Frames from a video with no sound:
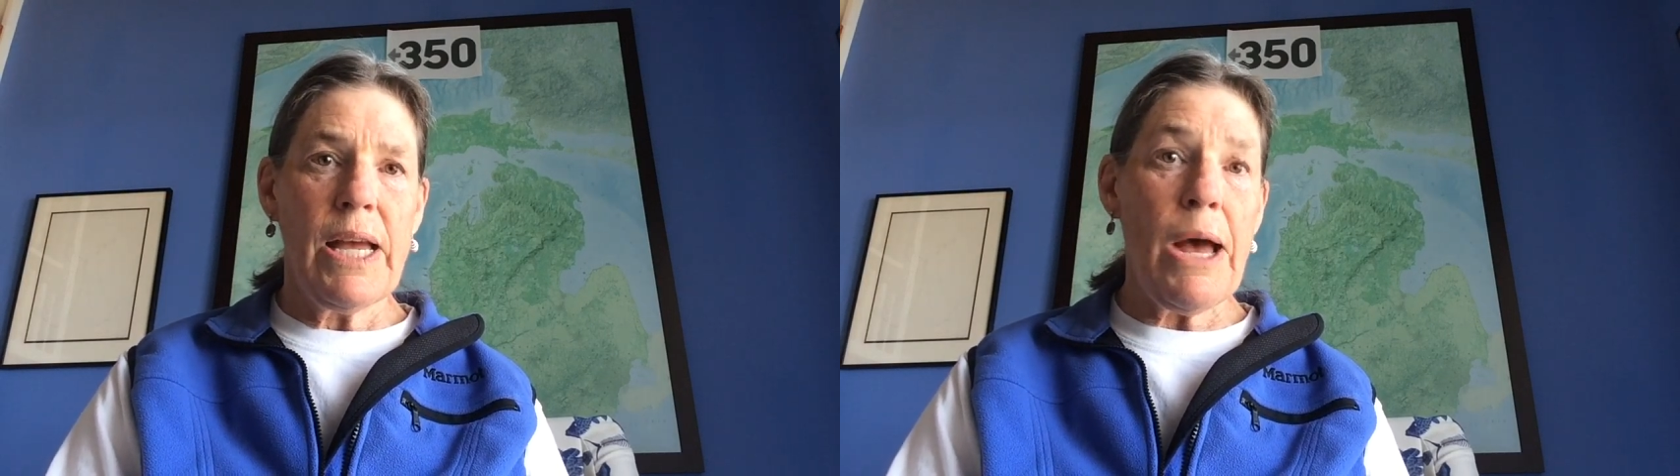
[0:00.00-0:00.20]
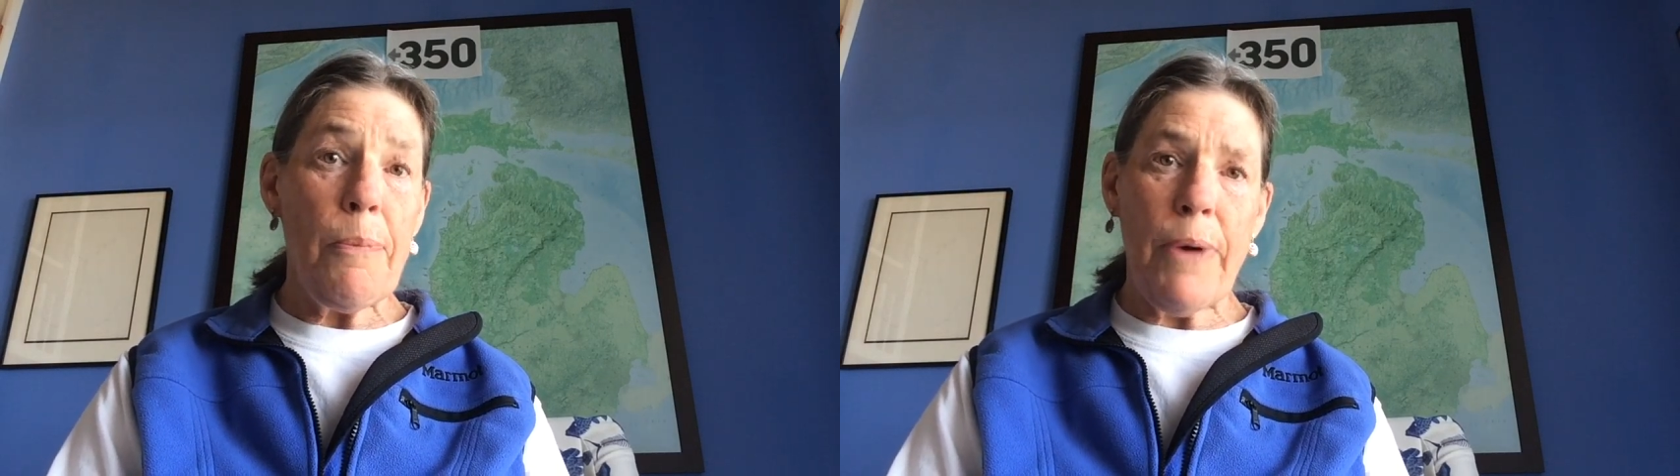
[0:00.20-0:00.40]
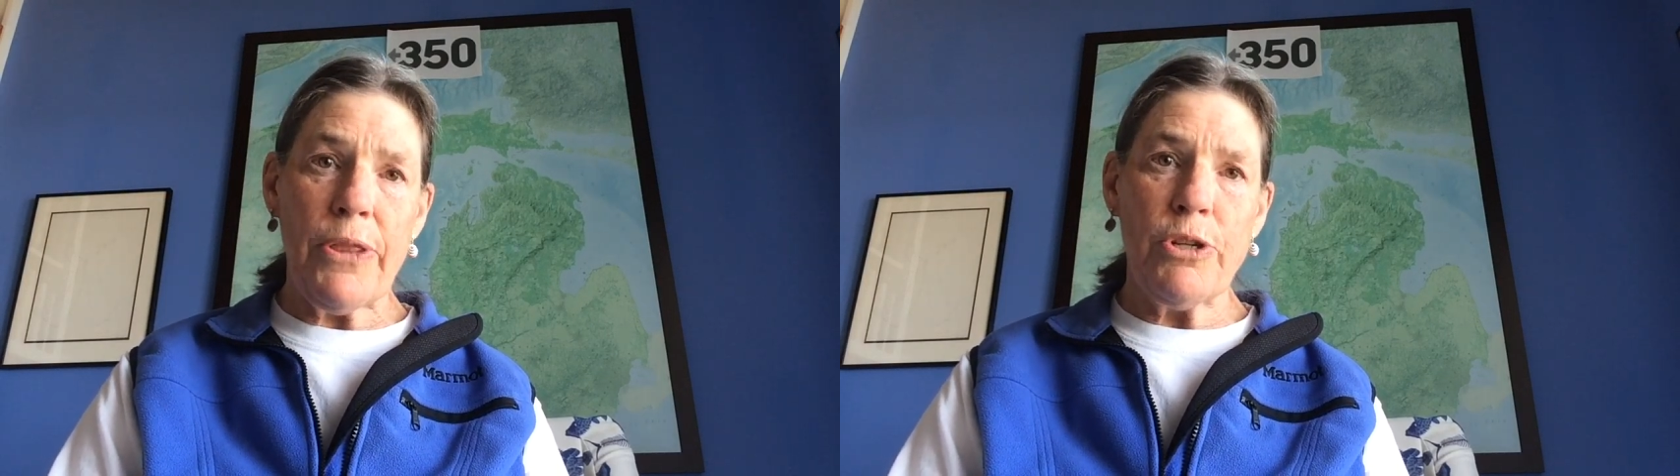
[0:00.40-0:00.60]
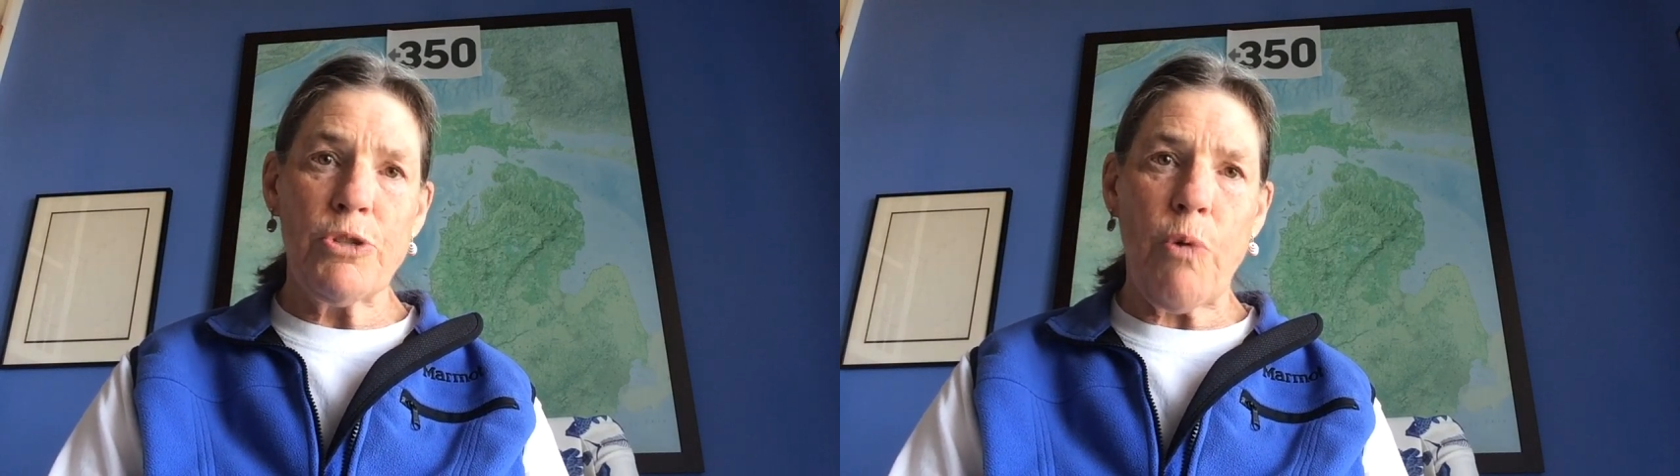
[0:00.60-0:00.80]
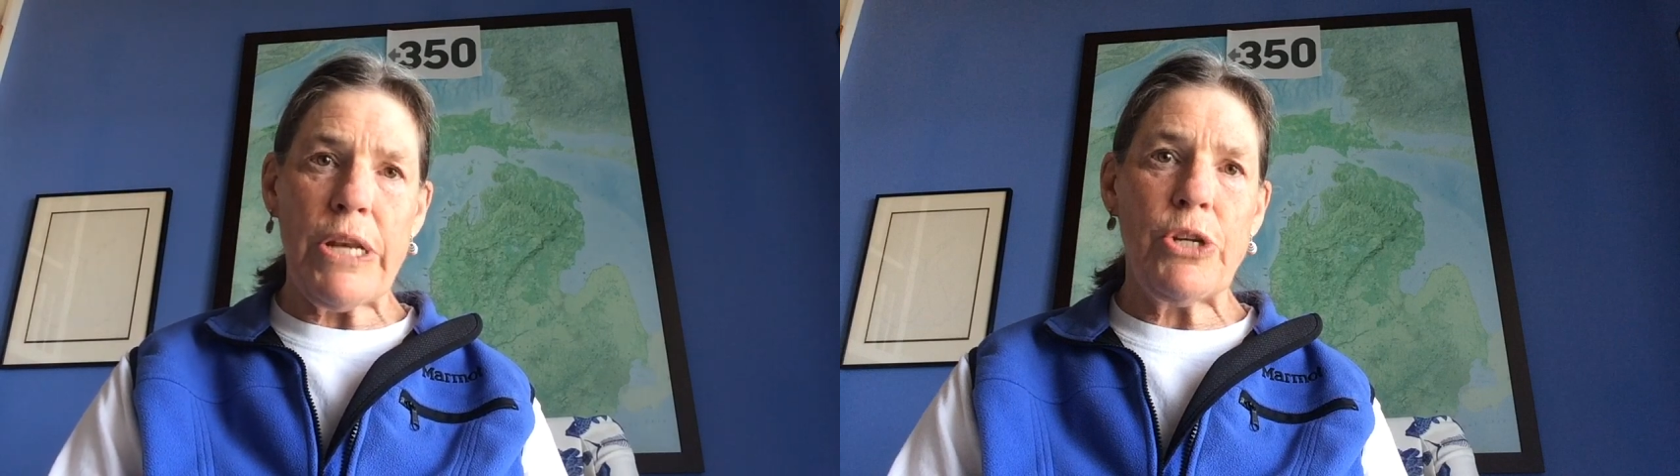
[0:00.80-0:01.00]
Help
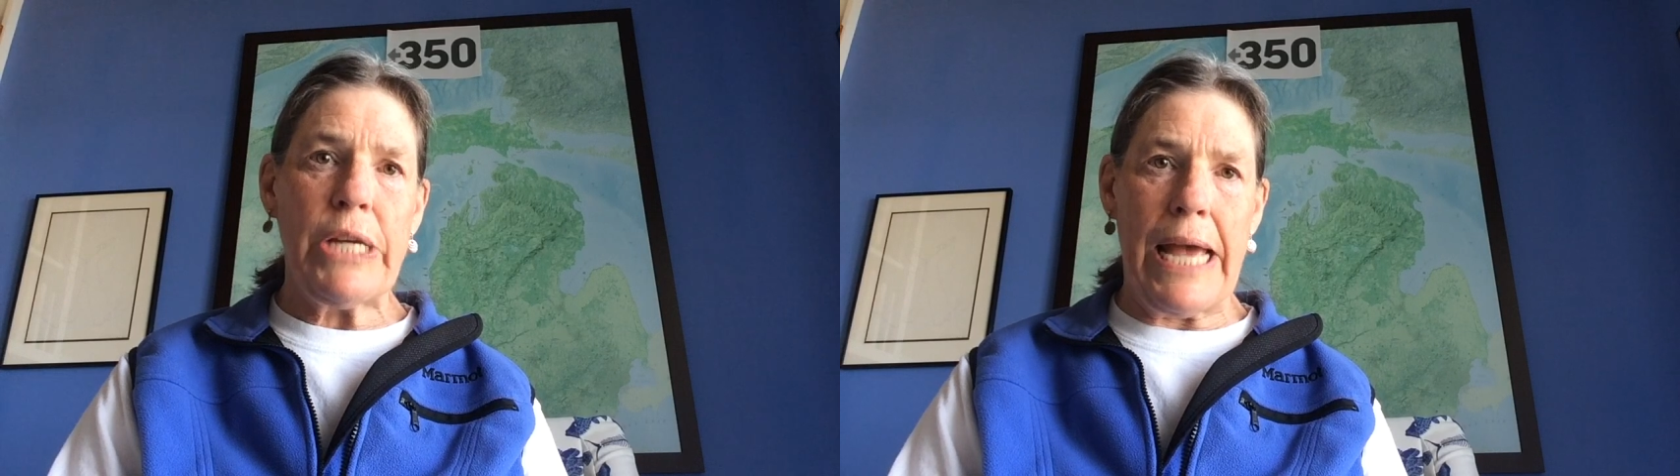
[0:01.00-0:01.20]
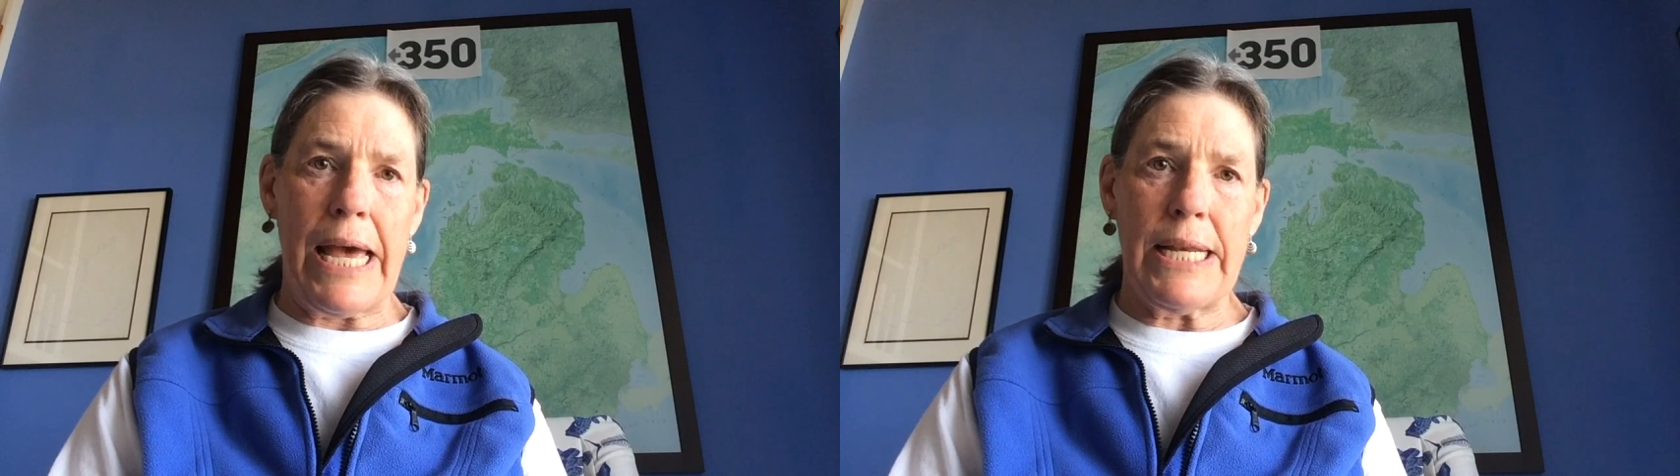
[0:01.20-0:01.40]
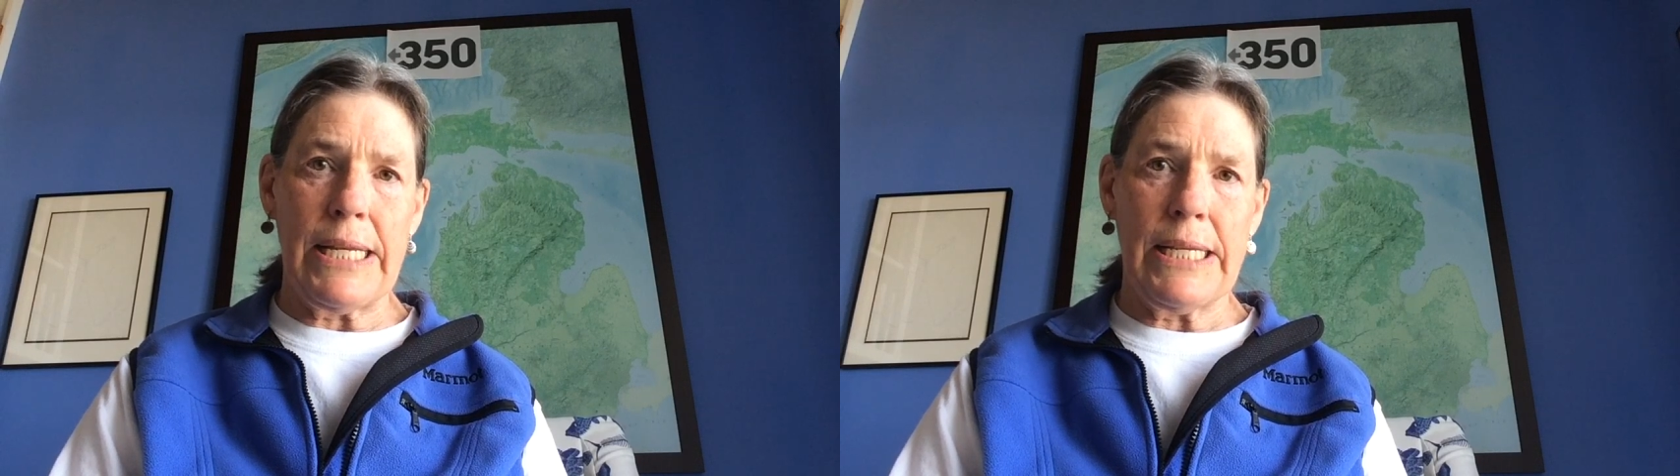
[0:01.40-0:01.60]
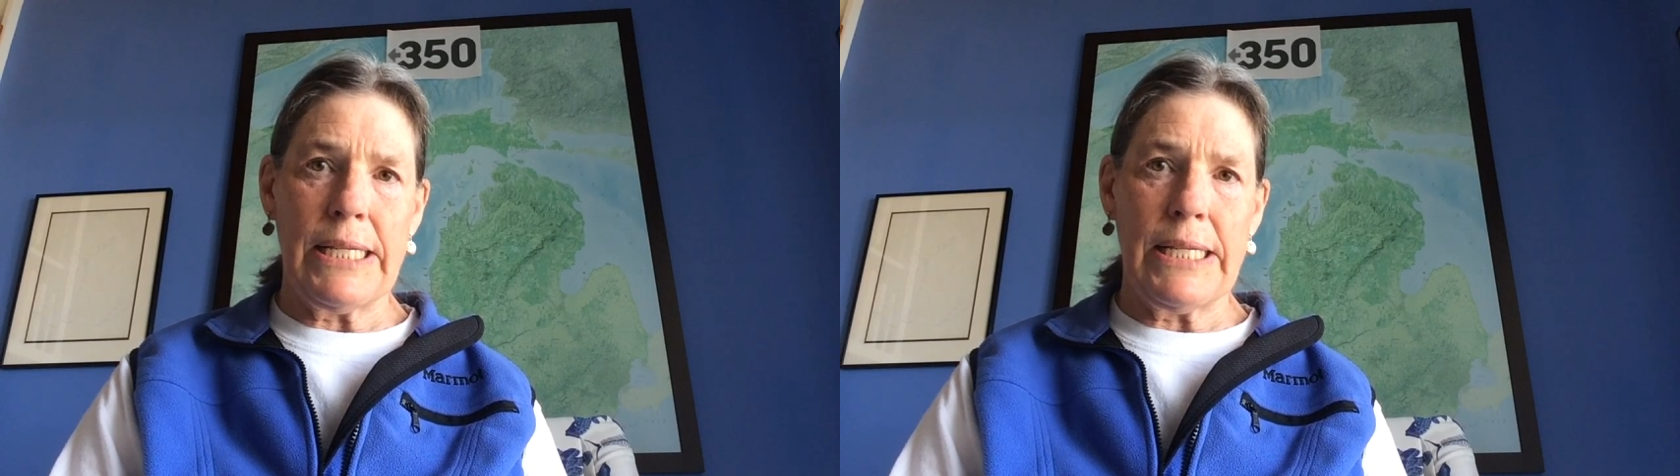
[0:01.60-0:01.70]
others when you can.